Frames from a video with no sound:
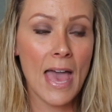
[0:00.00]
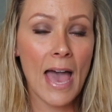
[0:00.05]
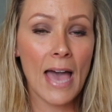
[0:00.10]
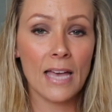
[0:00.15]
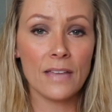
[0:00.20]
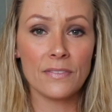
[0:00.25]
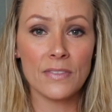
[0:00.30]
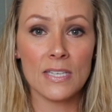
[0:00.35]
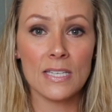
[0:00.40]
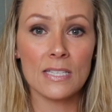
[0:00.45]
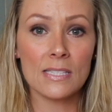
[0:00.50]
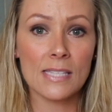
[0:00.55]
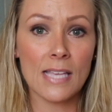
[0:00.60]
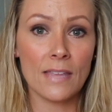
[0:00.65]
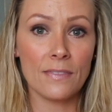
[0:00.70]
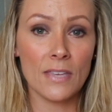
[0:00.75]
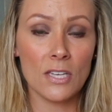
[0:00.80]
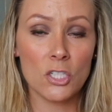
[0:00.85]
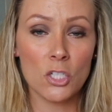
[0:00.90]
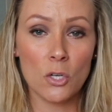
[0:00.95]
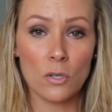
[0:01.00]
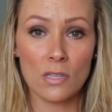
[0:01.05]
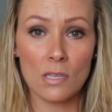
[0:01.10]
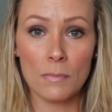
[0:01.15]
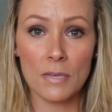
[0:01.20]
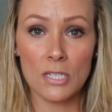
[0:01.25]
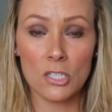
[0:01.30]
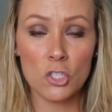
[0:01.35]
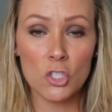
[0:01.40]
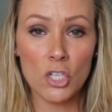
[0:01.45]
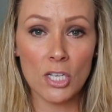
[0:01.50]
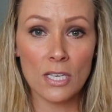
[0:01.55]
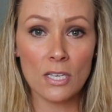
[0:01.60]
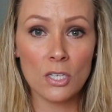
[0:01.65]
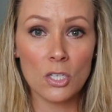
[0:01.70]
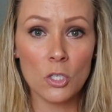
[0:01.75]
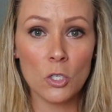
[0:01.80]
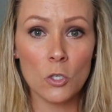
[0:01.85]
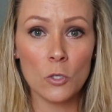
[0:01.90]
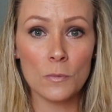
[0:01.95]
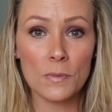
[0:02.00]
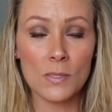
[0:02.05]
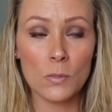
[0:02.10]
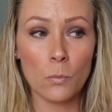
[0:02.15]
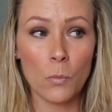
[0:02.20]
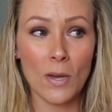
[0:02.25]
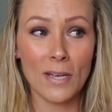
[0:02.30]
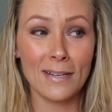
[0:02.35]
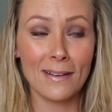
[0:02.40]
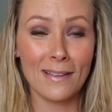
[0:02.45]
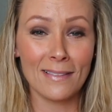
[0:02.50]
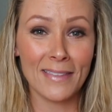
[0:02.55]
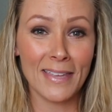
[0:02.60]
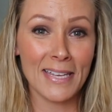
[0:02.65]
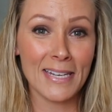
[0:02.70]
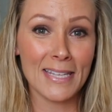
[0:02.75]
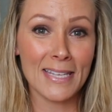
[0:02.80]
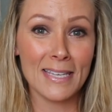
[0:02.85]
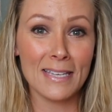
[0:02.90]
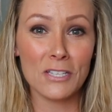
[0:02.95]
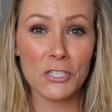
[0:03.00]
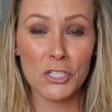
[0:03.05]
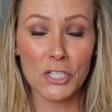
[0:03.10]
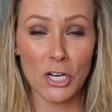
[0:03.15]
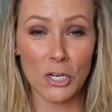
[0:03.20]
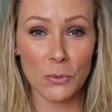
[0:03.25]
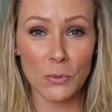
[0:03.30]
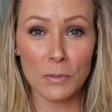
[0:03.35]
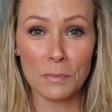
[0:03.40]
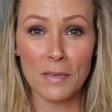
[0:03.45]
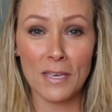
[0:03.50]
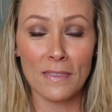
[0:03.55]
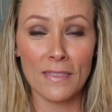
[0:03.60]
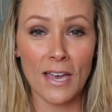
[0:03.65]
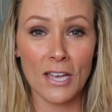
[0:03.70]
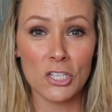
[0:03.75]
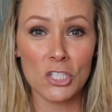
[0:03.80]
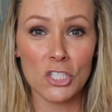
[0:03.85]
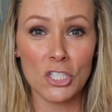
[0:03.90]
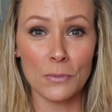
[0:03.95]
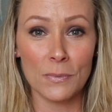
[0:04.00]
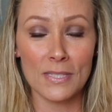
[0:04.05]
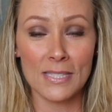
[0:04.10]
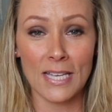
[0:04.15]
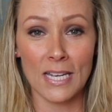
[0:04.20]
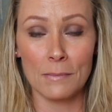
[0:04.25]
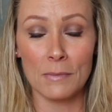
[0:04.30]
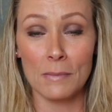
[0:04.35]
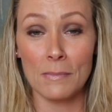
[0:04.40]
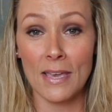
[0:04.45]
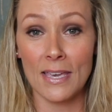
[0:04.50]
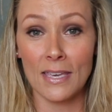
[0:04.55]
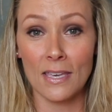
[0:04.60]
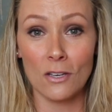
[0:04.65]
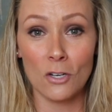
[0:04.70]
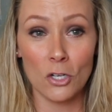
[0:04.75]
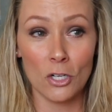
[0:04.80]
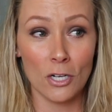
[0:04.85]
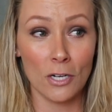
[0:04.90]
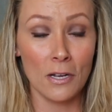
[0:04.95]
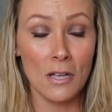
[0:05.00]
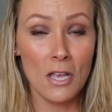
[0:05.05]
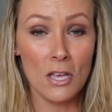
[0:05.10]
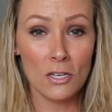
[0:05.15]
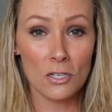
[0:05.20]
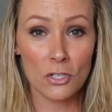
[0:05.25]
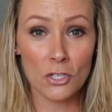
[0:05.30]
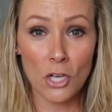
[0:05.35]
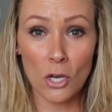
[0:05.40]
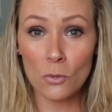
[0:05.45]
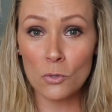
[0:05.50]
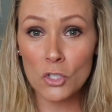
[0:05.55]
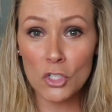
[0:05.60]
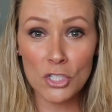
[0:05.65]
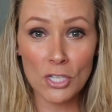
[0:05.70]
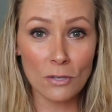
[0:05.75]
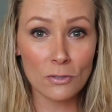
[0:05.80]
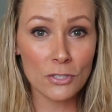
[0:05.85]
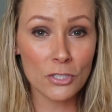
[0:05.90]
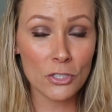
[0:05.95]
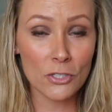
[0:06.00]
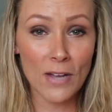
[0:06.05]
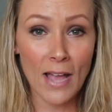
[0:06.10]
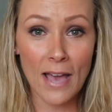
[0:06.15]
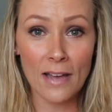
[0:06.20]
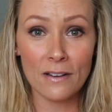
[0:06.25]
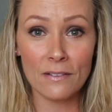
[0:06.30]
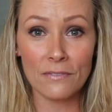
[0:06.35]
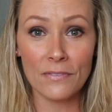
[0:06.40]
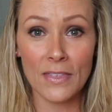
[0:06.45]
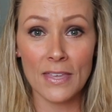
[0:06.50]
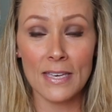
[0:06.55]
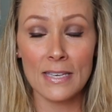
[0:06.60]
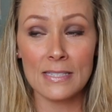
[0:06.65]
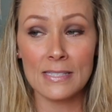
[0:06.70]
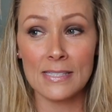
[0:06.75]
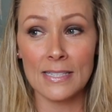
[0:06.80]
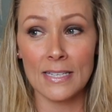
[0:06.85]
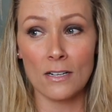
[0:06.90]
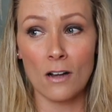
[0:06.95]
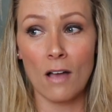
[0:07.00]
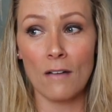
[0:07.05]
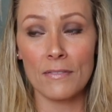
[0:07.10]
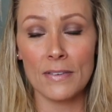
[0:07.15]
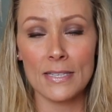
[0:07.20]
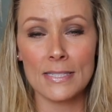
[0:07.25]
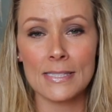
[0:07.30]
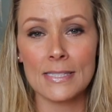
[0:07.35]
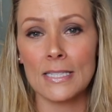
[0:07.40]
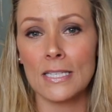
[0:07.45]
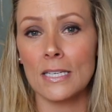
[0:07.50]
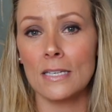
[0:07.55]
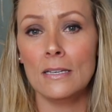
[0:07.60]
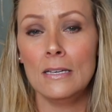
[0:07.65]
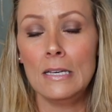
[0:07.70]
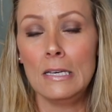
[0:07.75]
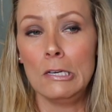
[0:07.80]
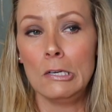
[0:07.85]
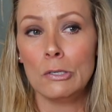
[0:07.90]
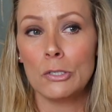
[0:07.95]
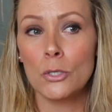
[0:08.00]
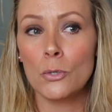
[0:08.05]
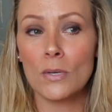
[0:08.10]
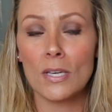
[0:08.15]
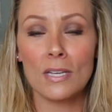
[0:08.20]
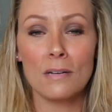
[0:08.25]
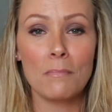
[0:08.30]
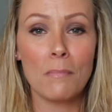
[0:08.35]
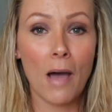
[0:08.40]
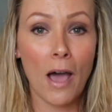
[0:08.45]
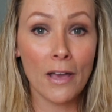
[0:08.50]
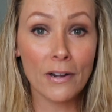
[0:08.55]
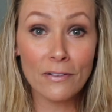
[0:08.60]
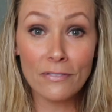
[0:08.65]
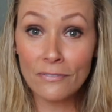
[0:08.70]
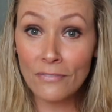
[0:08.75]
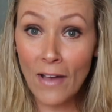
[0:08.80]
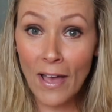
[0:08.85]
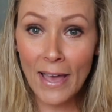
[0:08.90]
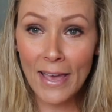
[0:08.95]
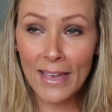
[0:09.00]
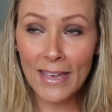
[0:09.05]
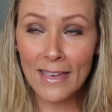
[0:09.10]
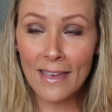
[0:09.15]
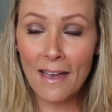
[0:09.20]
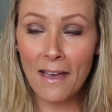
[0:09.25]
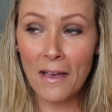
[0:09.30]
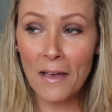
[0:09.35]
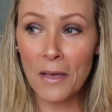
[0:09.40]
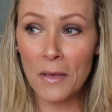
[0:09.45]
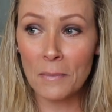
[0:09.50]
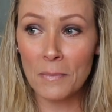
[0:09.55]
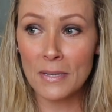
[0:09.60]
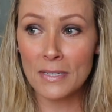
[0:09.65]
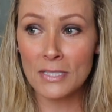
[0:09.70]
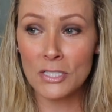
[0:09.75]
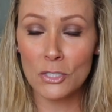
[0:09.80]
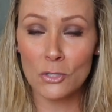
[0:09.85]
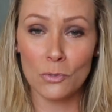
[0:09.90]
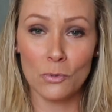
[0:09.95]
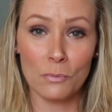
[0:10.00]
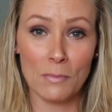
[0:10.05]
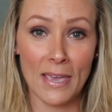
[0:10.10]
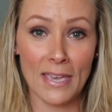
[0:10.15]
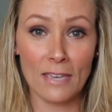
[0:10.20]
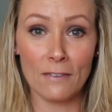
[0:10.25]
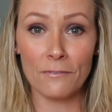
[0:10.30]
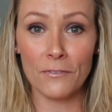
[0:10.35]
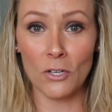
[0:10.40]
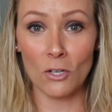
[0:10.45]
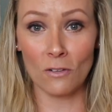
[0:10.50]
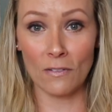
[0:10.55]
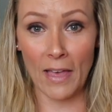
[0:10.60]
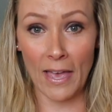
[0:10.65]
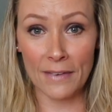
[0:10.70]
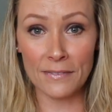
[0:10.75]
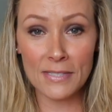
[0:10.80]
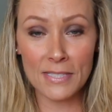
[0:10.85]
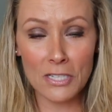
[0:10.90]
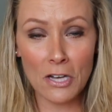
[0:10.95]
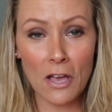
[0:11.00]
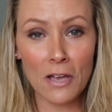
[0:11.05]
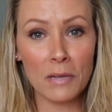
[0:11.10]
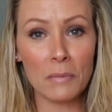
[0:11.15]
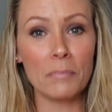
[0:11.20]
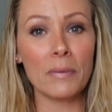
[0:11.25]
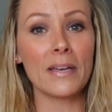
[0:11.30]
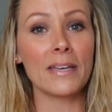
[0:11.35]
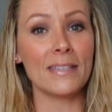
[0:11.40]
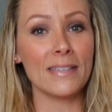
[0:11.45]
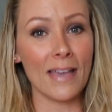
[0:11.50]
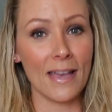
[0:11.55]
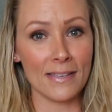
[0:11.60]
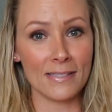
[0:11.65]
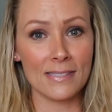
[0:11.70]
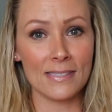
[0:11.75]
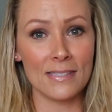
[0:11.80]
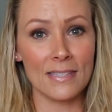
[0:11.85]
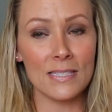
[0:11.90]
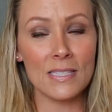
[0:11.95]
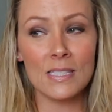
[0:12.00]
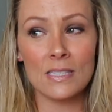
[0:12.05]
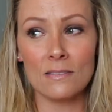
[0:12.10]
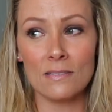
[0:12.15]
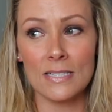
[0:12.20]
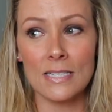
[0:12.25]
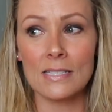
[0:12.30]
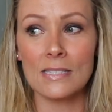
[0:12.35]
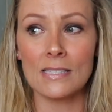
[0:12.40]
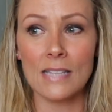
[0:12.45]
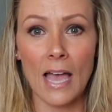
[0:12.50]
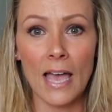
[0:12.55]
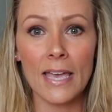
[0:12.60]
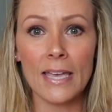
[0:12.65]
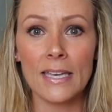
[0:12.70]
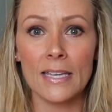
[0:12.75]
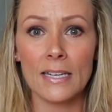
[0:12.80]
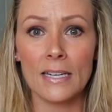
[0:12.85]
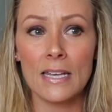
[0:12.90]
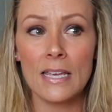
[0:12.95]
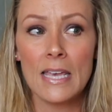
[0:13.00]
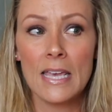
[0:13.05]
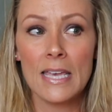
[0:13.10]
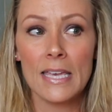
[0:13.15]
had these and they turned them into chicken coops. One lady shared with me that she was going to be making her goat shelter out of this. And obviously, you can modify um, to make it for your livestock. But yes, this design